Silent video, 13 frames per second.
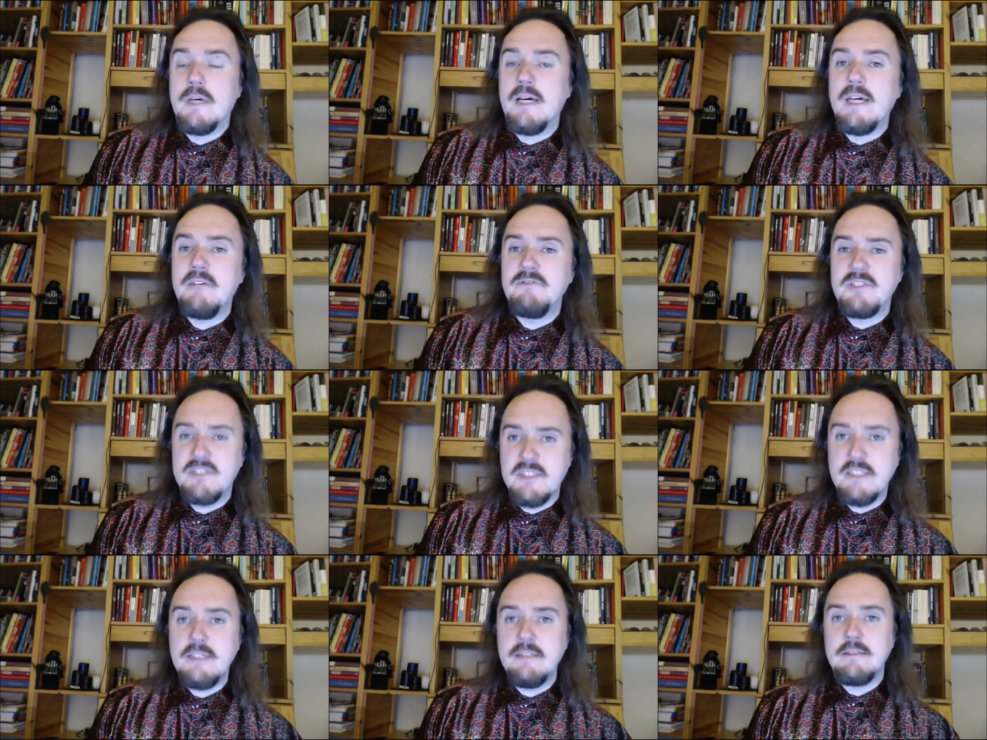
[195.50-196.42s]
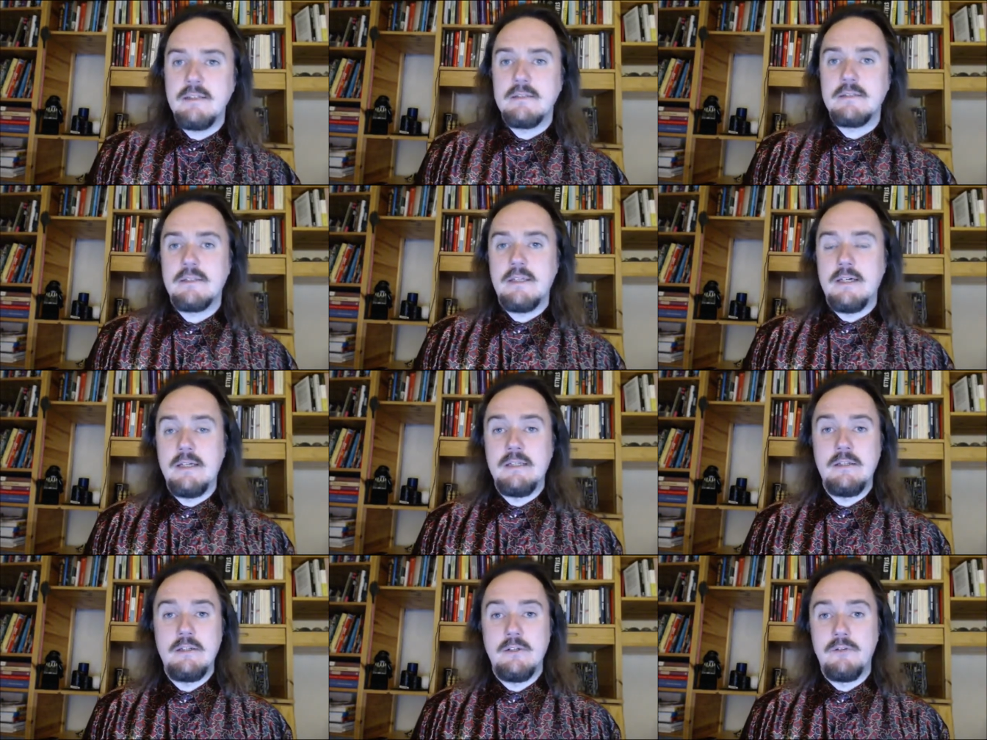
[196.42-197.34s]
I have seen this
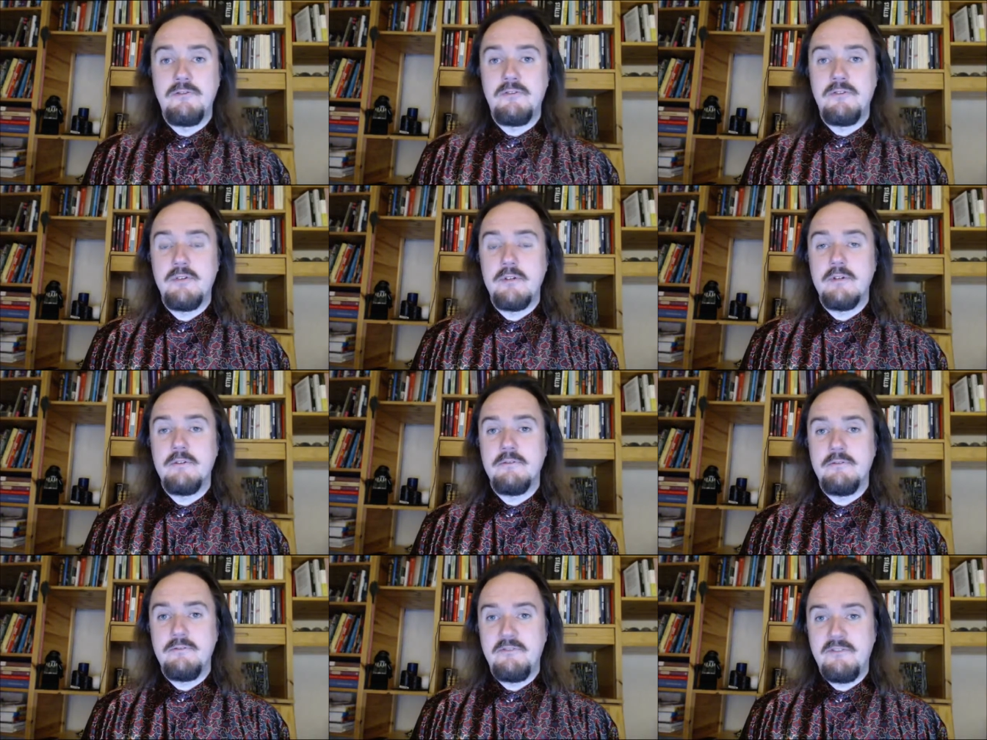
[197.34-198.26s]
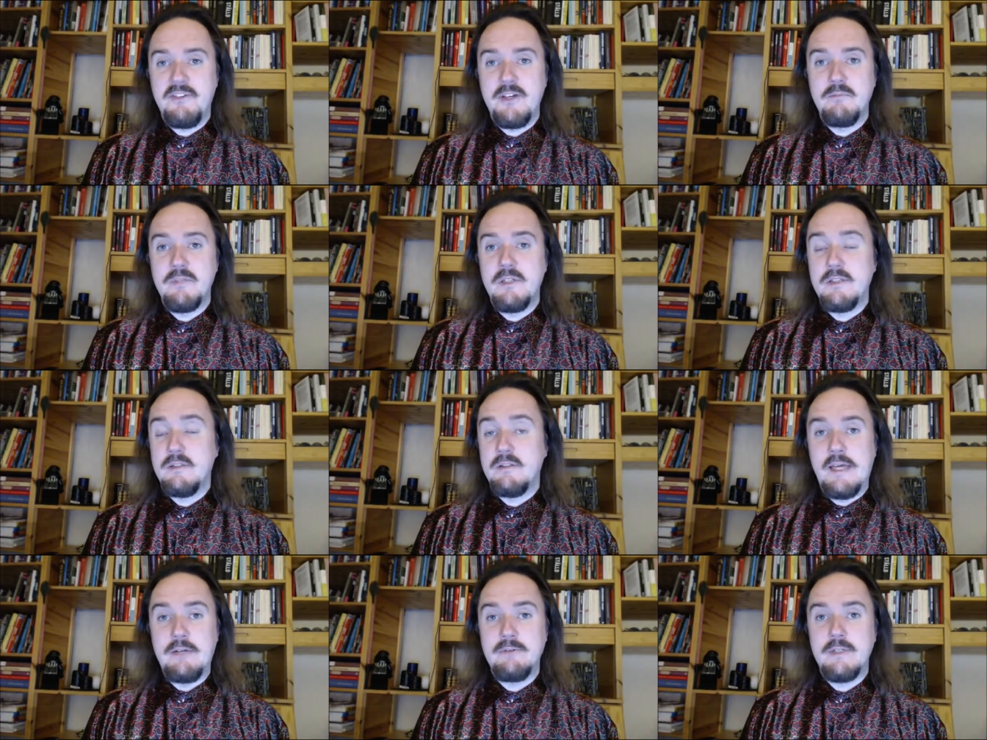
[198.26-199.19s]
kind of family
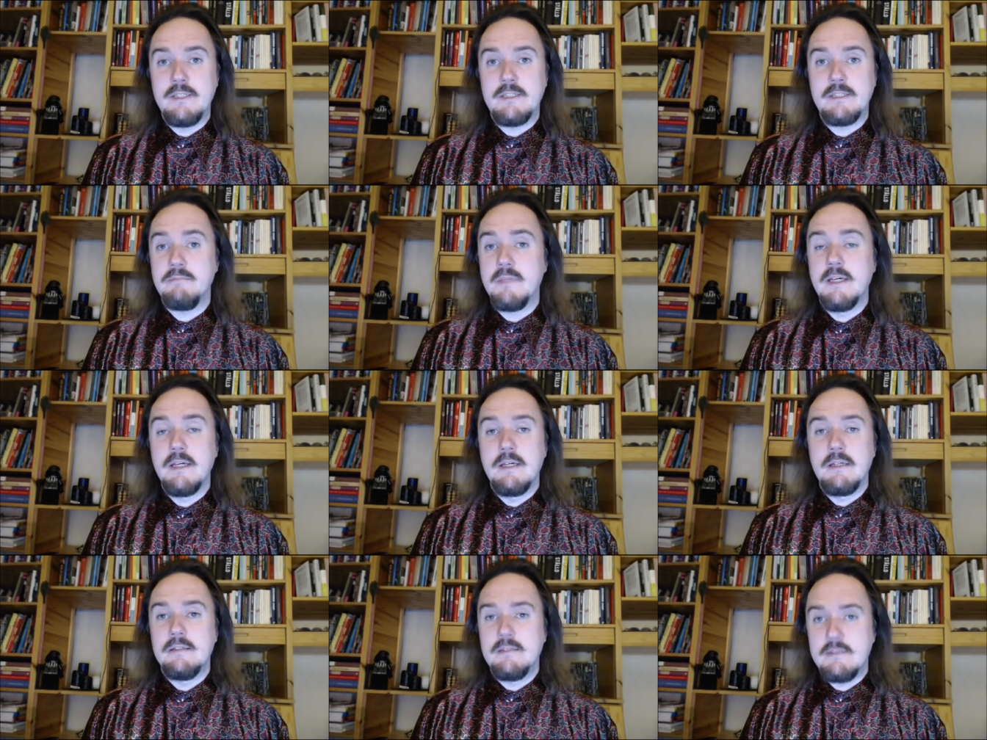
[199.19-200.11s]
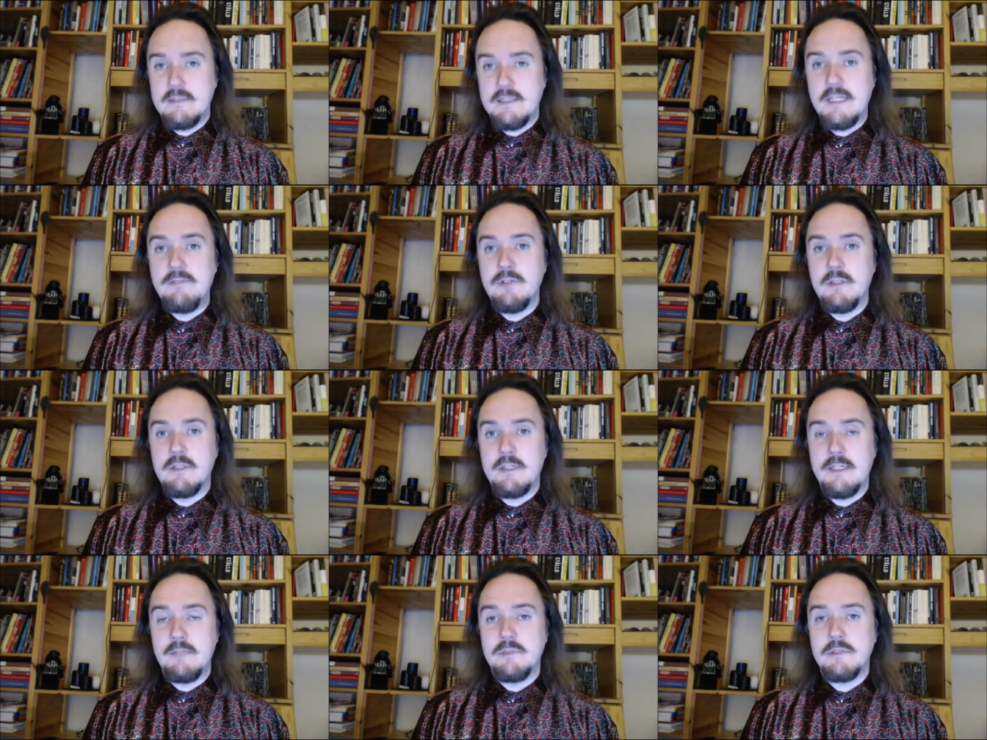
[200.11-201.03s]
terrorism several
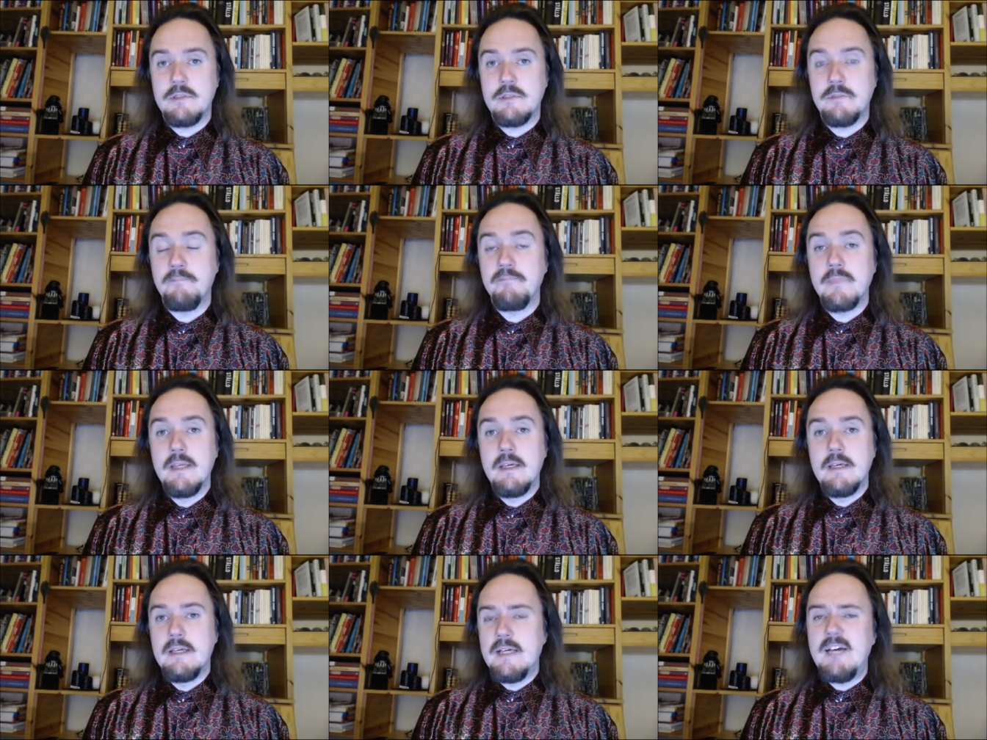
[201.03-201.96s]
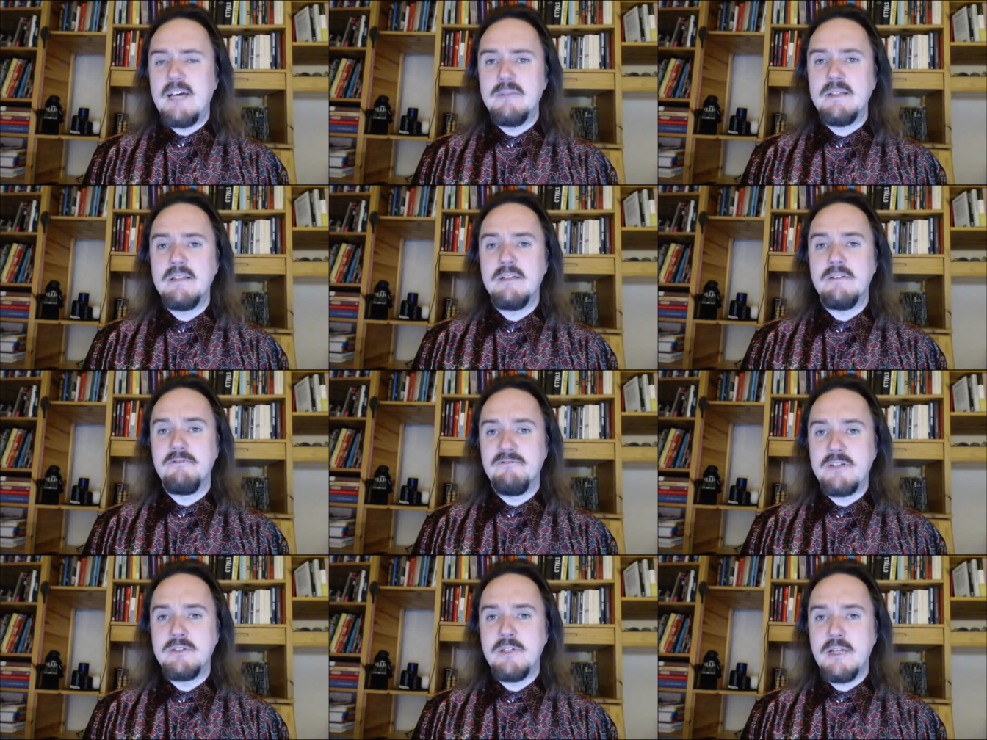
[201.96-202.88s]
times I've been
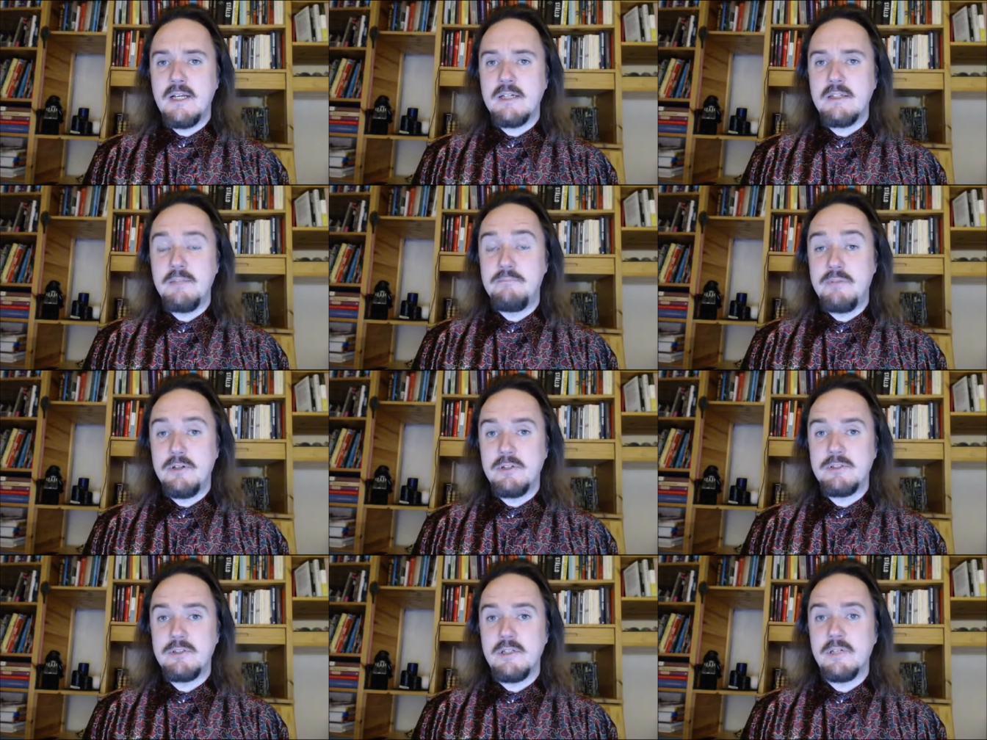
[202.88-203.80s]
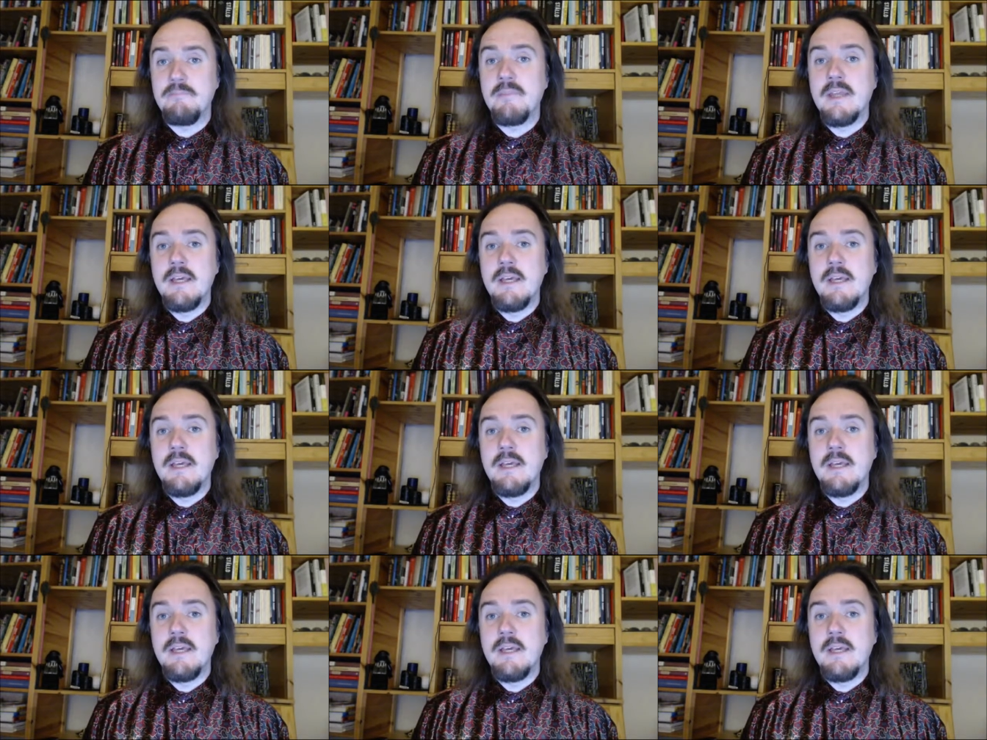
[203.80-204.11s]
very lucky personally.